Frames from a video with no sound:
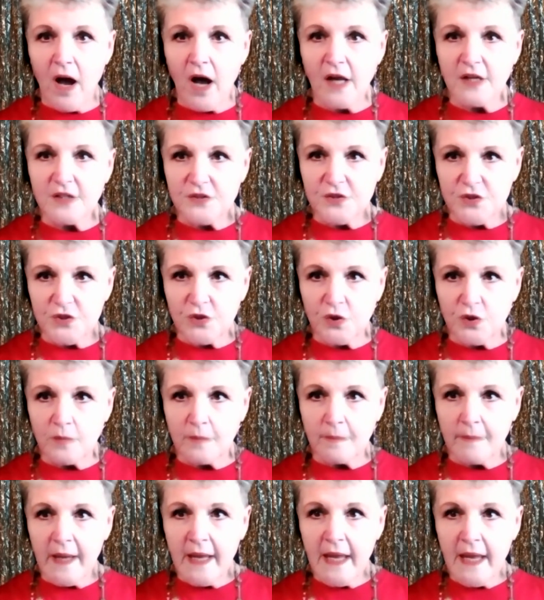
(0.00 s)
on
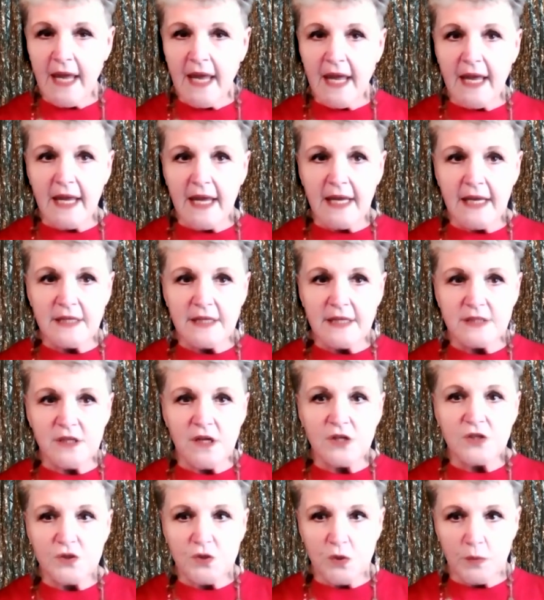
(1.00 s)
Zoom
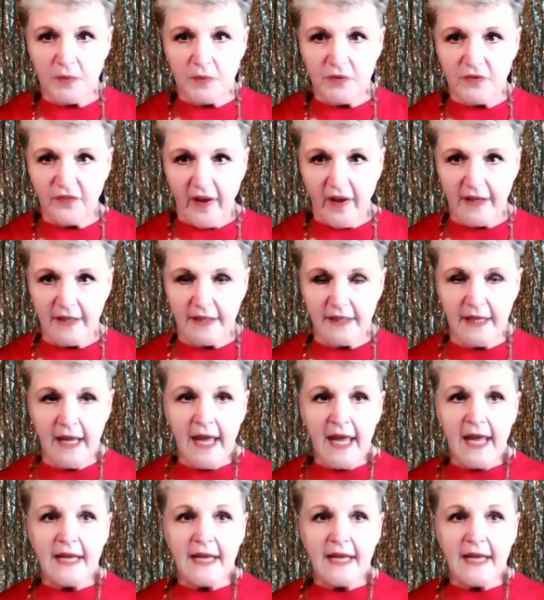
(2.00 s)
is super fun.